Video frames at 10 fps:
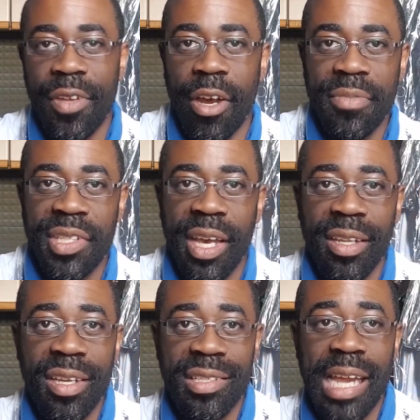you know what I'm
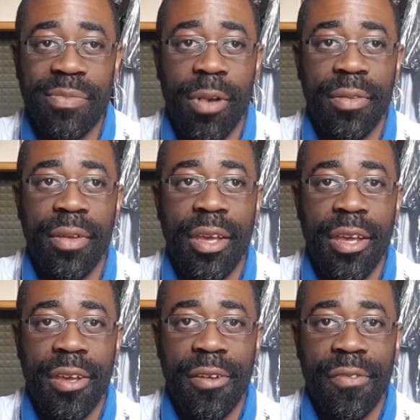saying. So that's one
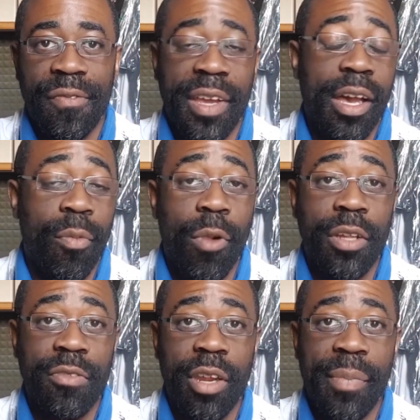thing I'm
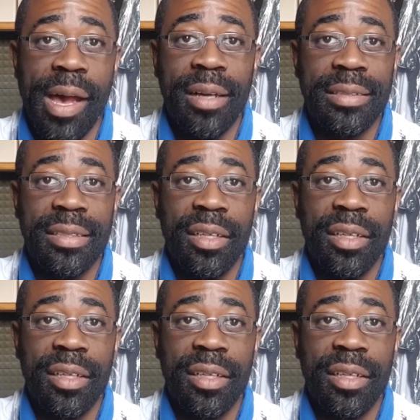wondering about.